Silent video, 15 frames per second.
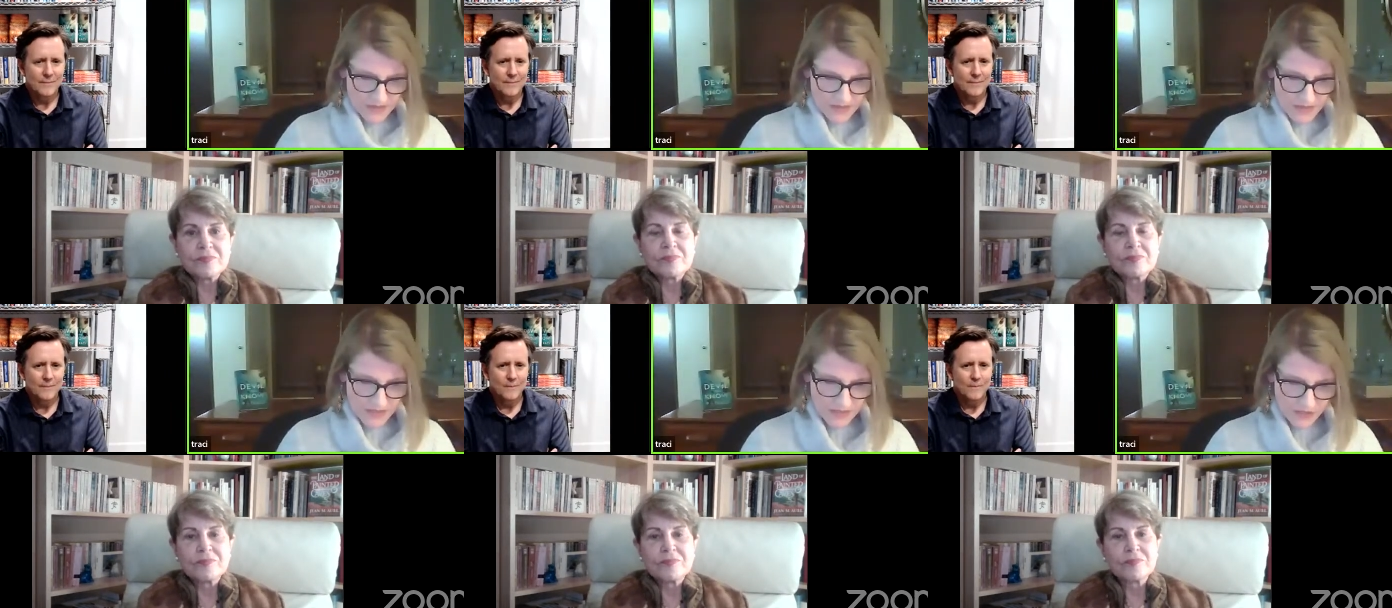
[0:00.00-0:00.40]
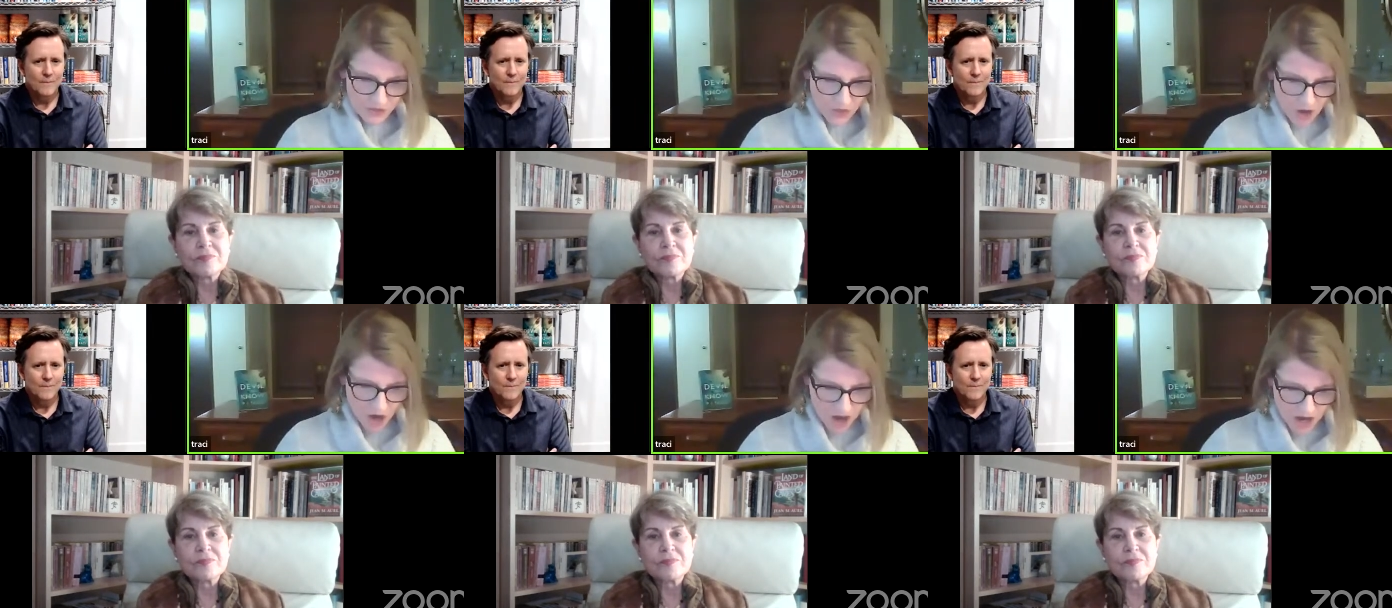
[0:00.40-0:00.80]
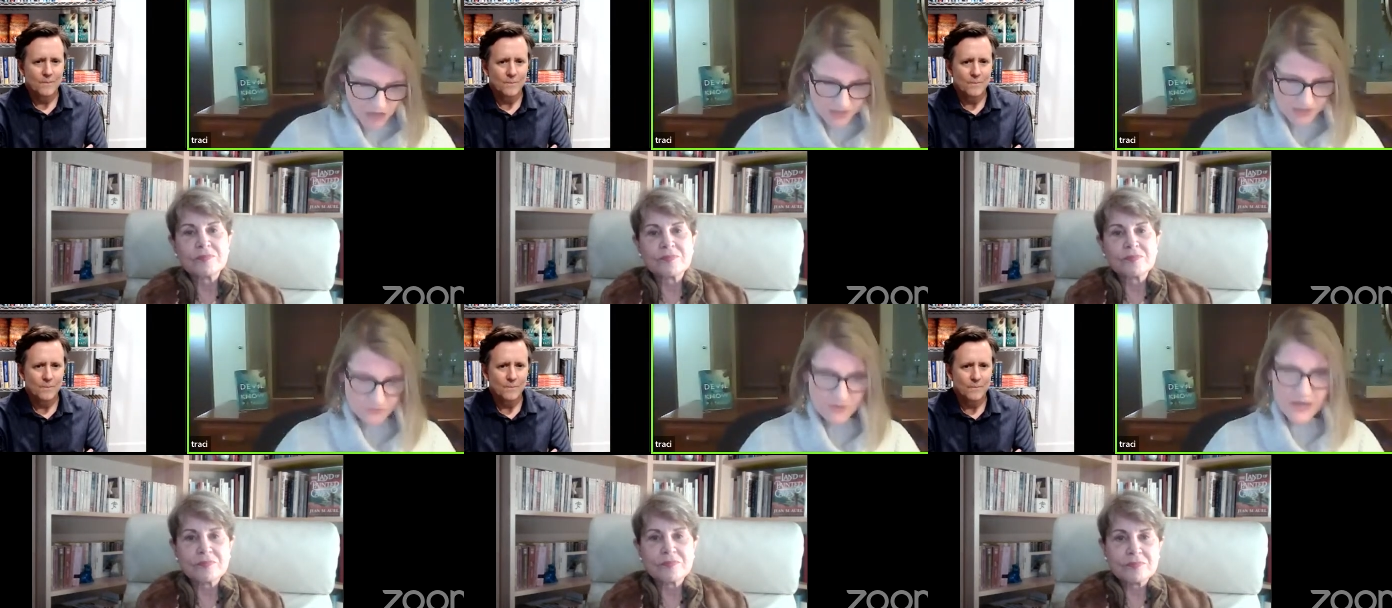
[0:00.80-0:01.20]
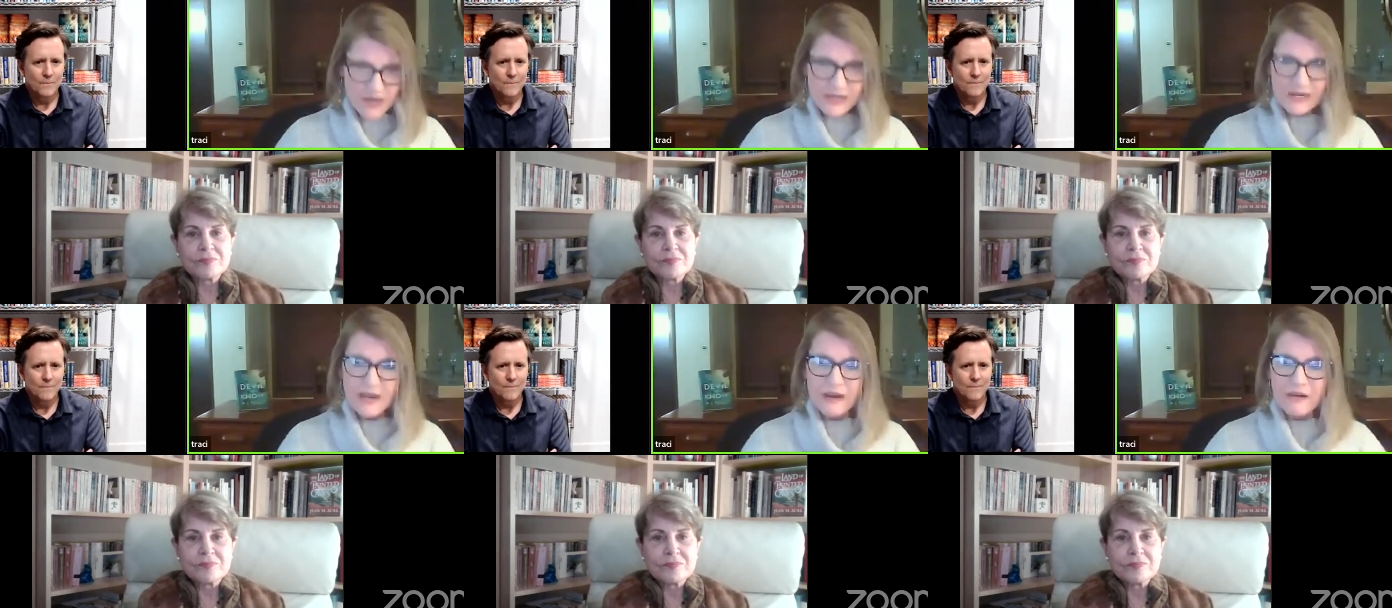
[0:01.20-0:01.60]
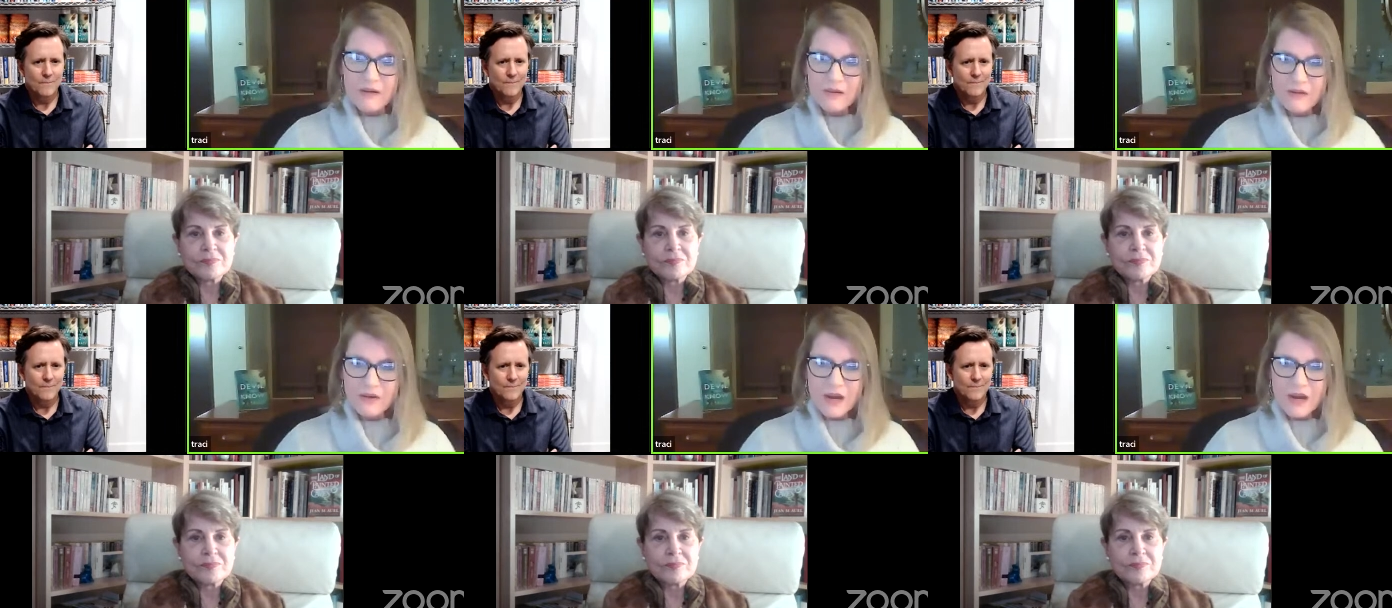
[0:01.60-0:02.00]
Speaker 1: in talks right
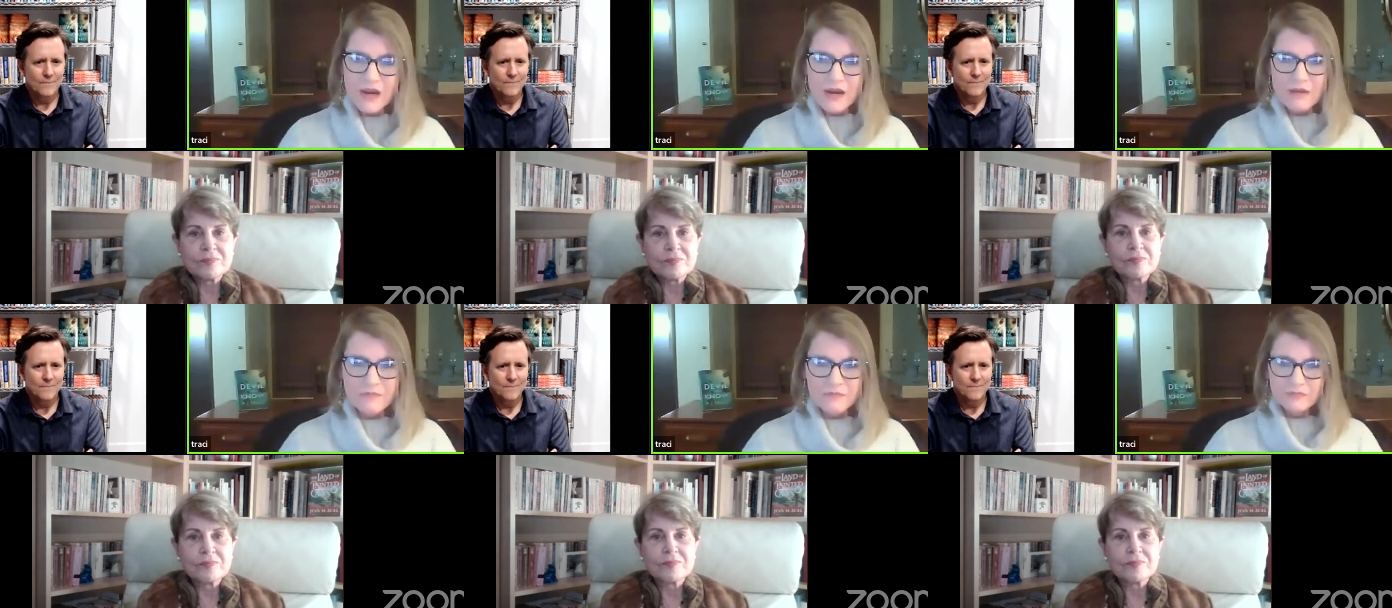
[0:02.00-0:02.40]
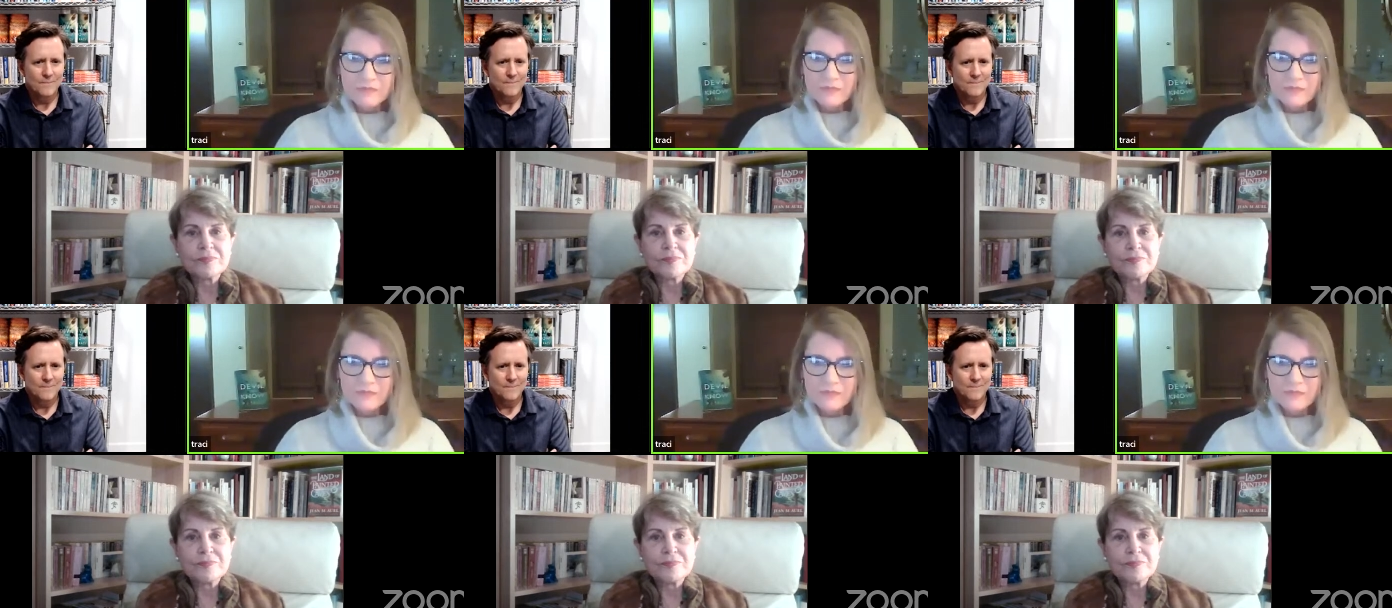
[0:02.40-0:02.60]
now. Um,